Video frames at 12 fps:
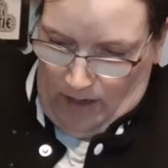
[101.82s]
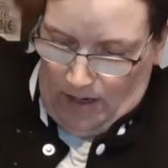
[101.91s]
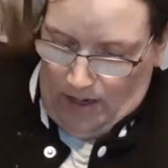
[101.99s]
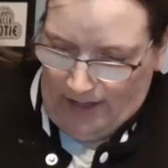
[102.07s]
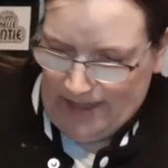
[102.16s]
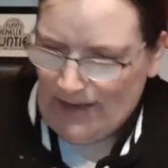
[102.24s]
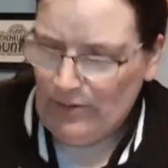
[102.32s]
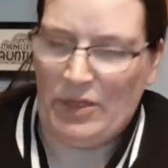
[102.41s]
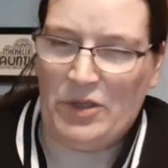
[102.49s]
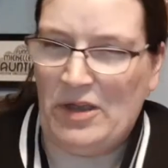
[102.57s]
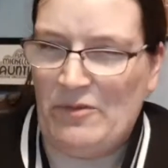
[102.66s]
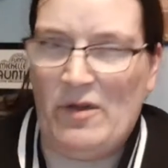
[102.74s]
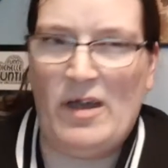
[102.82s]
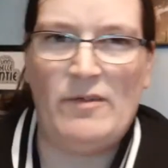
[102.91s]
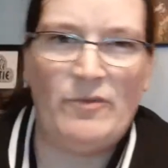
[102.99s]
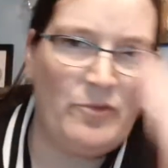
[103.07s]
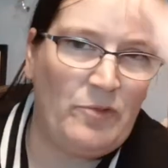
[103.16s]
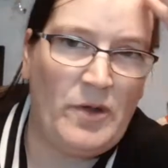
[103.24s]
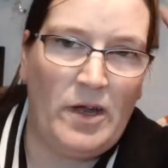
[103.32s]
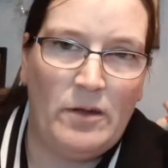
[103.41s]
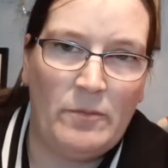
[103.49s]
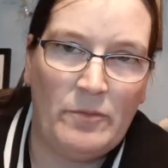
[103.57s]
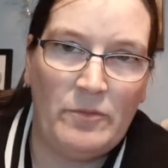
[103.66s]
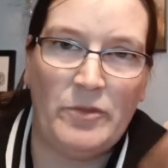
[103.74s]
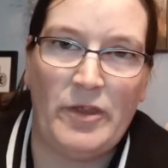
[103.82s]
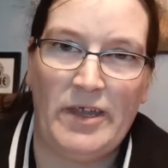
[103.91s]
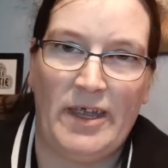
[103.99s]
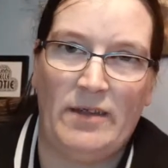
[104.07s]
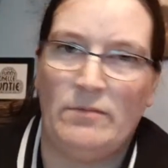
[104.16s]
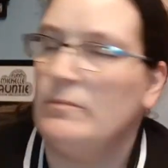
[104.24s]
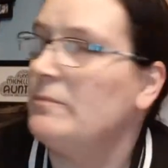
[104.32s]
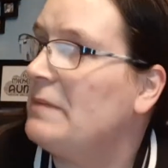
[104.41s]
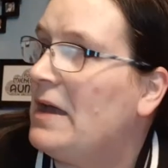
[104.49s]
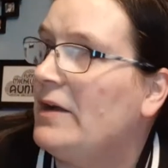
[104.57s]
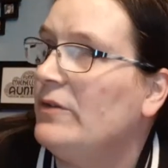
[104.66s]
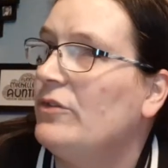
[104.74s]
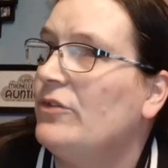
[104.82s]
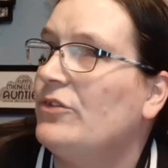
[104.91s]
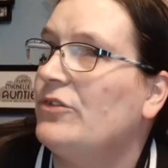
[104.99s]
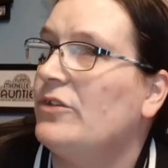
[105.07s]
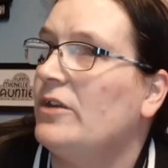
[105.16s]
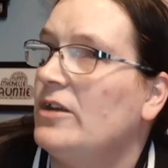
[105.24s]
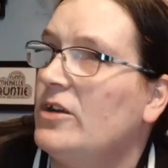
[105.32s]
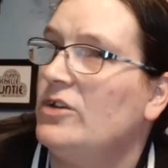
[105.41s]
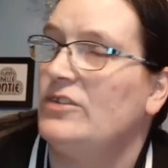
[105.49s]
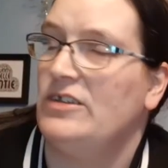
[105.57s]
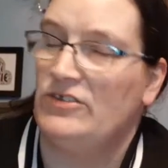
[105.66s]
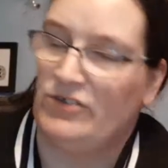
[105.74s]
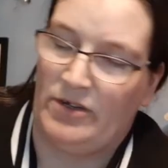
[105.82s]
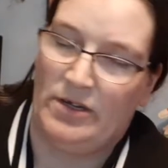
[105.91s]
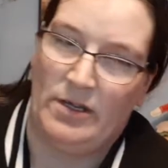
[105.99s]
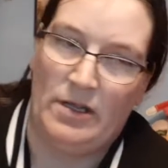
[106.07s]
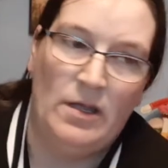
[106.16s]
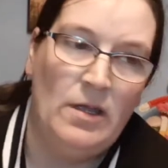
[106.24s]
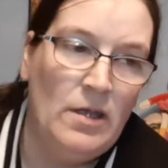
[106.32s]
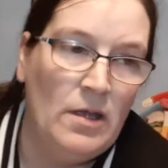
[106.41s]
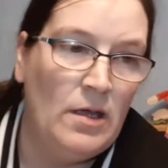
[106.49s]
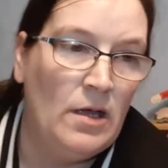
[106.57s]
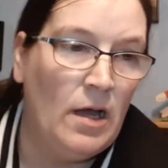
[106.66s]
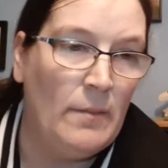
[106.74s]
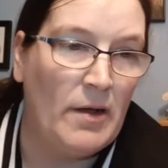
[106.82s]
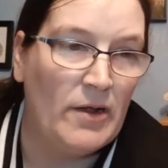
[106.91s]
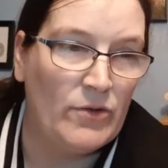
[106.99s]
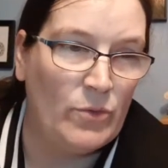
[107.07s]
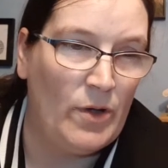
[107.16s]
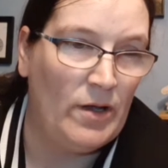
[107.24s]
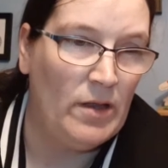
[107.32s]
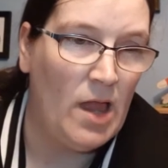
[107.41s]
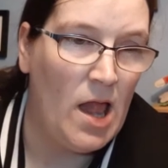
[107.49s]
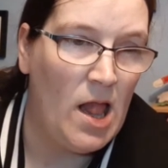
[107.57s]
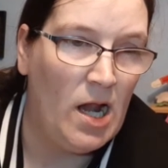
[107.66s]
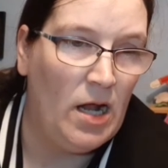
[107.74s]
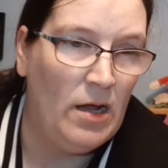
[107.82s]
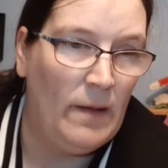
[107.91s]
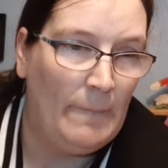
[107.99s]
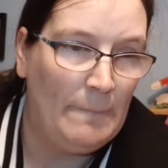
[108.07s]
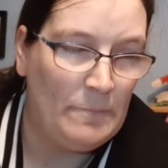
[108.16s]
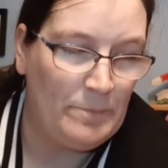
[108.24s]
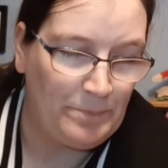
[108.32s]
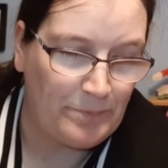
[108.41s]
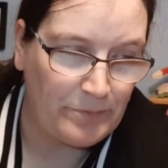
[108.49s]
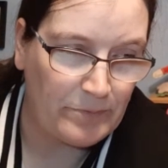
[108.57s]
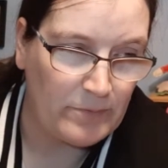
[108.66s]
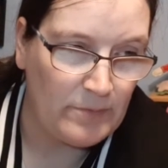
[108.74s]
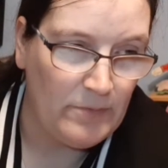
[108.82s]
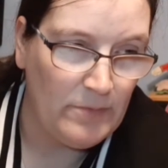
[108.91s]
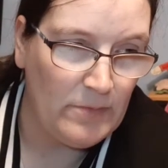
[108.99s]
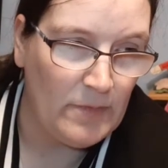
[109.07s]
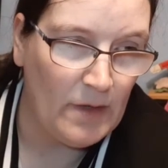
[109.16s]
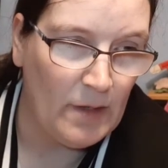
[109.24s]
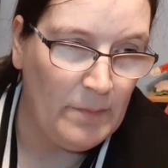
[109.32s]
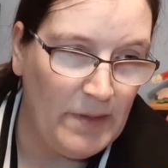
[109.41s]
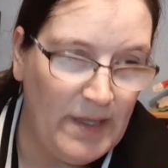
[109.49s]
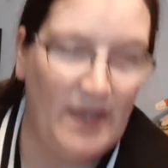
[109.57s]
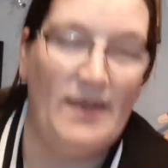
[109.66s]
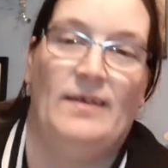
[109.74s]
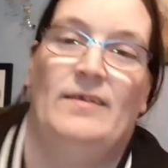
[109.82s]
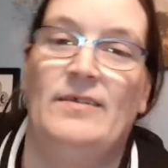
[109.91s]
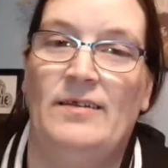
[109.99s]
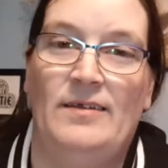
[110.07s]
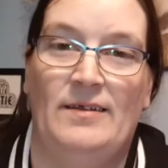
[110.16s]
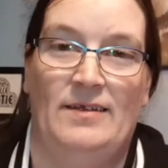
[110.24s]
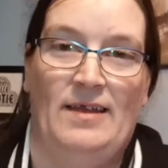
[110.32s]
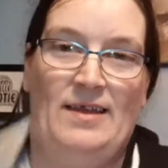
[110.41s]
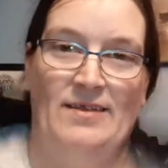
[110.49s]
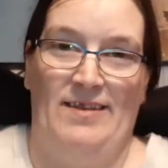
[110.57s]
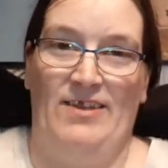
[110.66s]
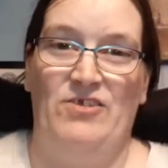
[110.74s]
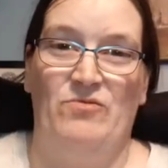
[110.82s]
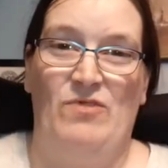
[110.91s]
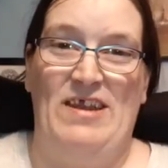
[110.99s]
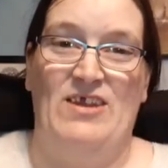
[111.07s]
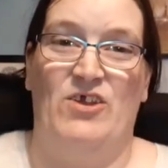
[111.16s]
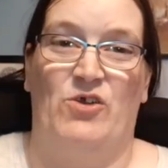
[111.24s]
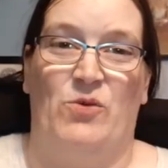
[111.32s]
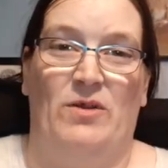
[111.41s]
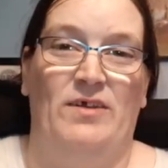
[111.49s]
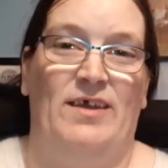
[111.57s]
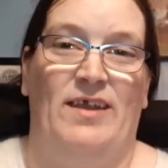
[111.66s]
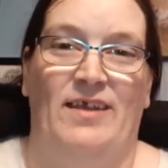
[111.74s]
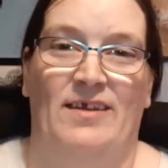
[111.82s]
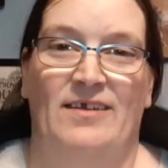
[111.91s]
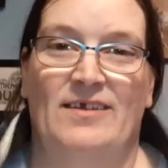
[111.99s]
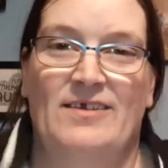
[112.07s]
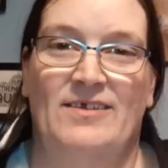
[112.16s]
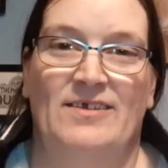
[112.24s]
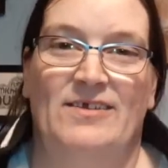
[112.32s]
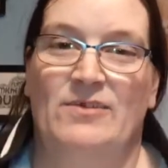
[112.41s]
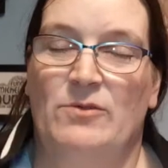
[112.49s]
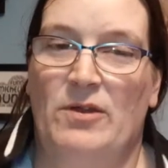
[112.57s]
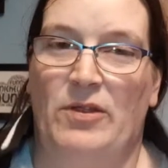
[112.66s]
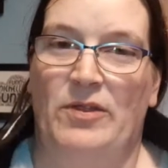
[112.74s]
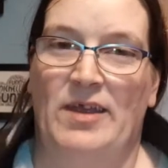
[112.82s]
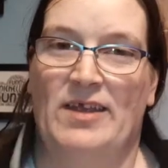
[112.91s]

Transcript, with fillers: I think it's about 35, um, 38 pounds. I got a t-shirt and a, a mug as well. Um, but yeah, it's actually really good quality. Quite thick.